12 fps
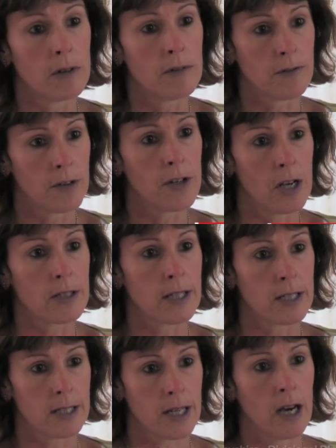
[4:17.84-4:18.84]
of
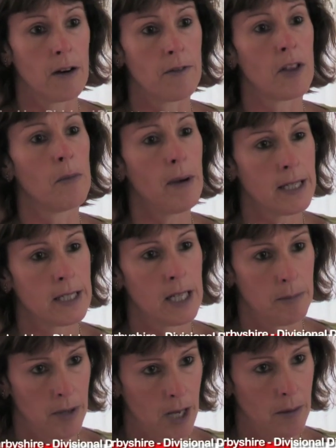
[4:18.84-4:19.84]
nursing staff that are based
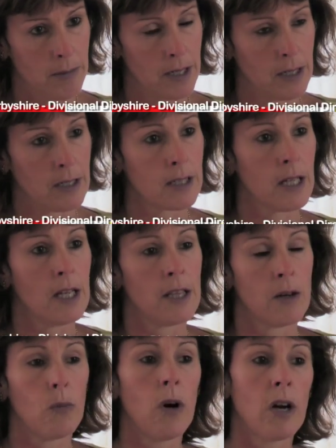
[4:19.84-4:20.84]
here permanent,
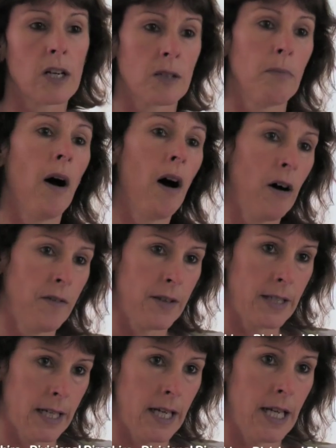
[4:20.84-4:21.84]
that work as part of
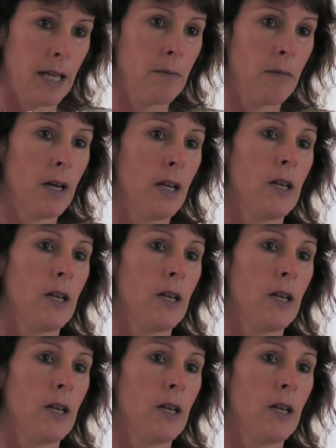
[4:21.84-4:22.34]
the team.